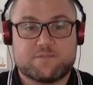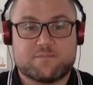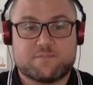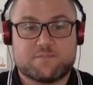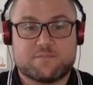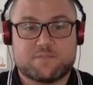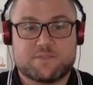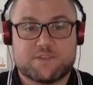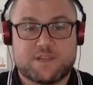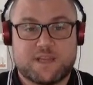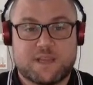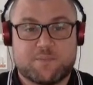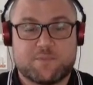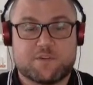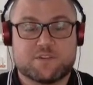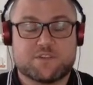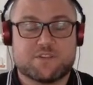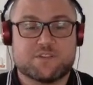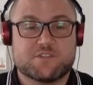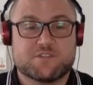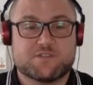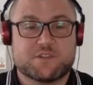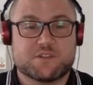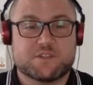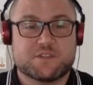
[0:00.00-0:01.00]
take much
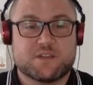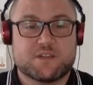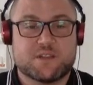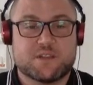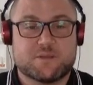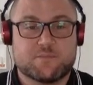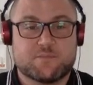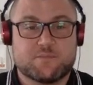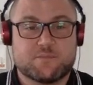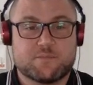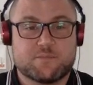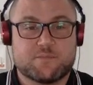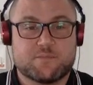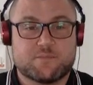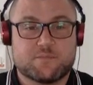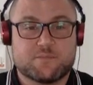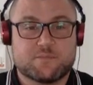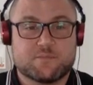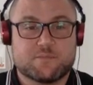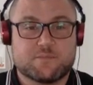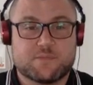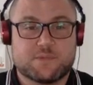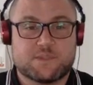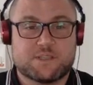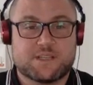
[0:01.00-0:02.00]
interest in it.
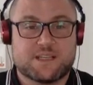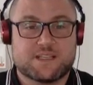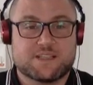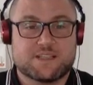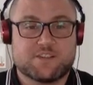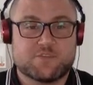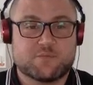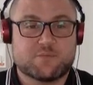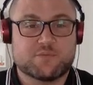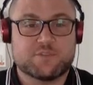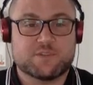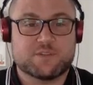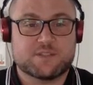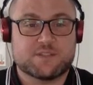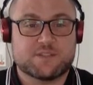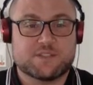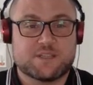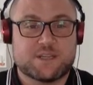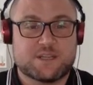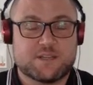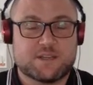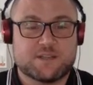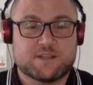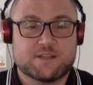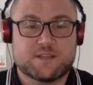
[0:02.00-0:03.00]
Is that a terrible thing to
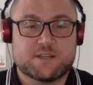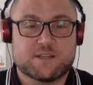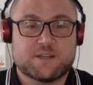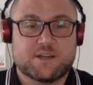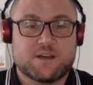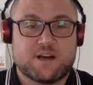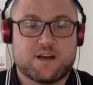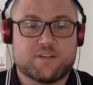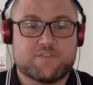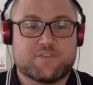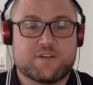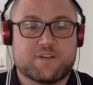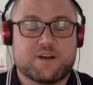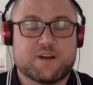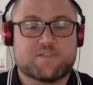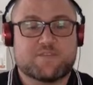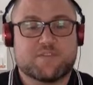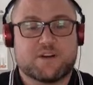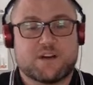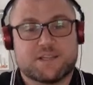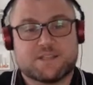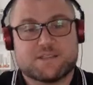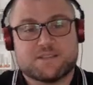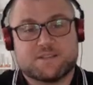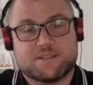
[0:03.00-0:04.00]
say? I
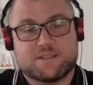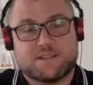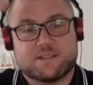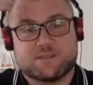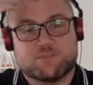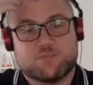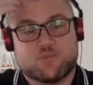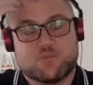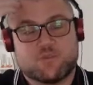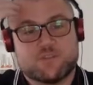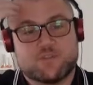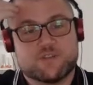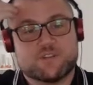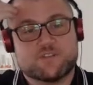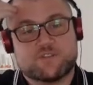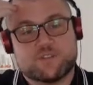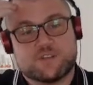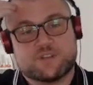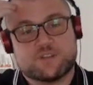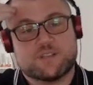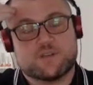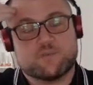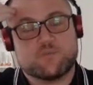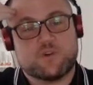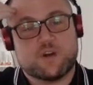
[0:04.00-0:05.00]
find there's more
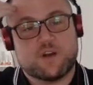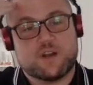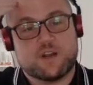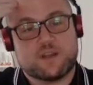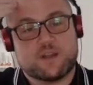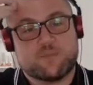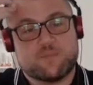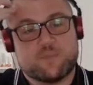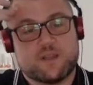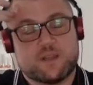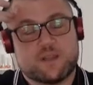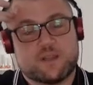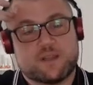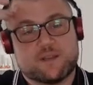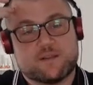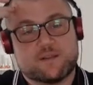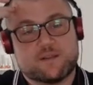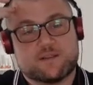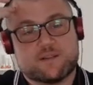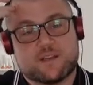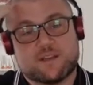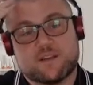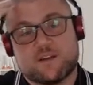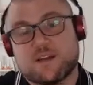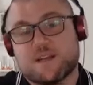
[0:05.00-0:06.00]
interesting work being
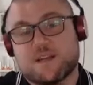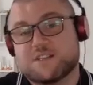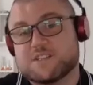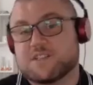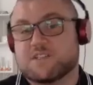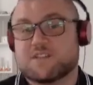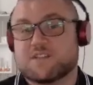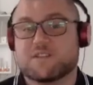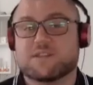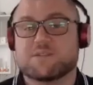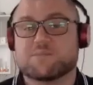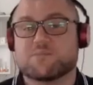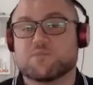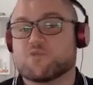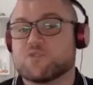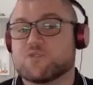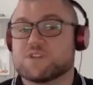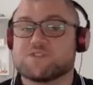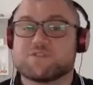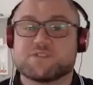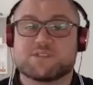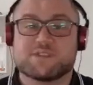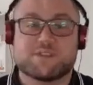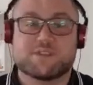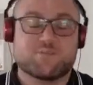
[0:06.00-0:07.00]
done. I actually think there's more
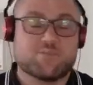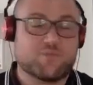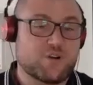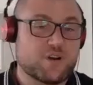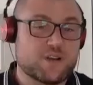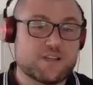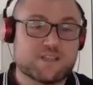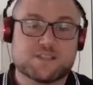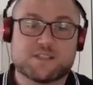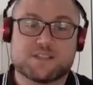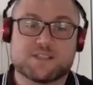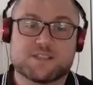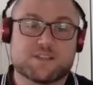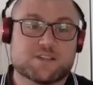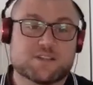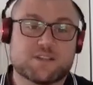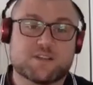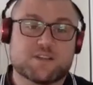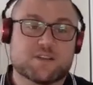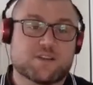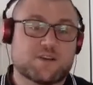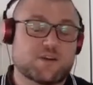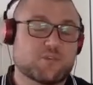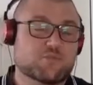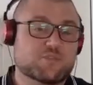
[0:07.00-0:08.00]
interesting prizes. I think
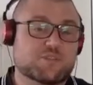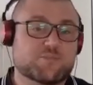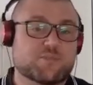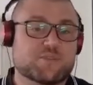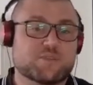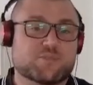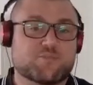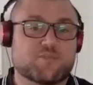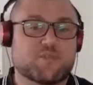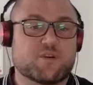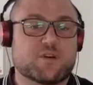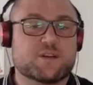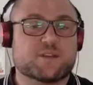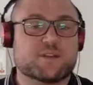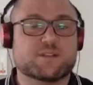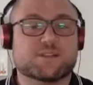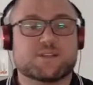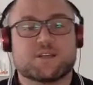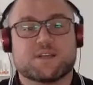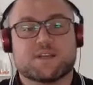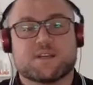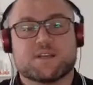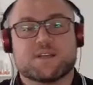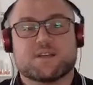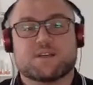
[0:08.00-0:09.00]
the Goldsmiths Prize
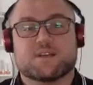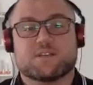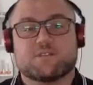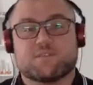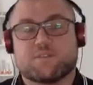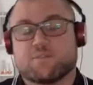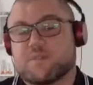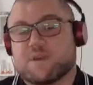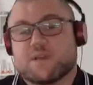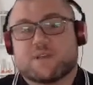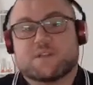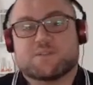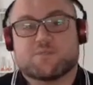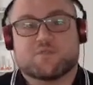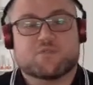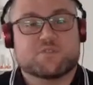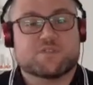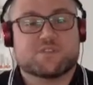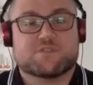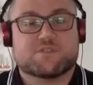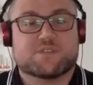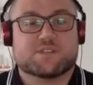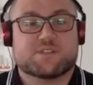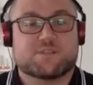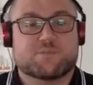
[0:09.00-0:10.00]
for me is more
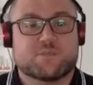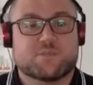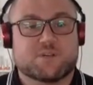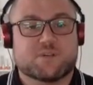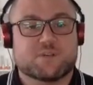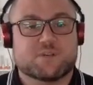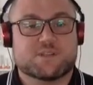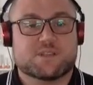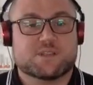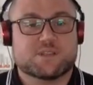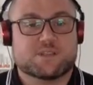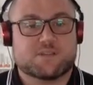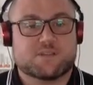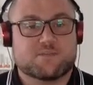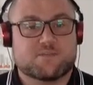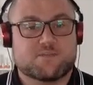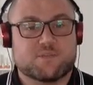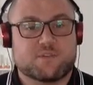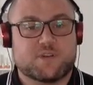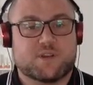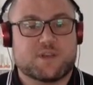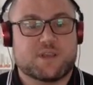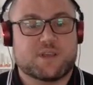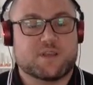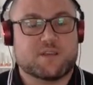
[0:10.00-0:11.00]
interesting because it's
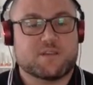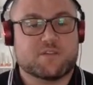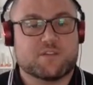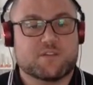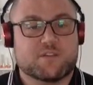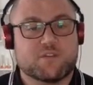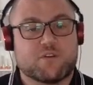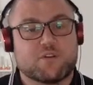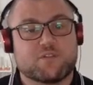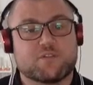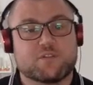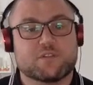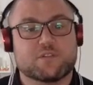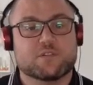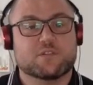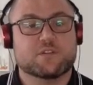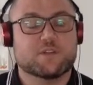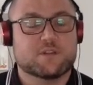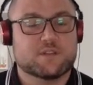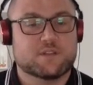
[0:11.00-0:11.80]
looking at the novel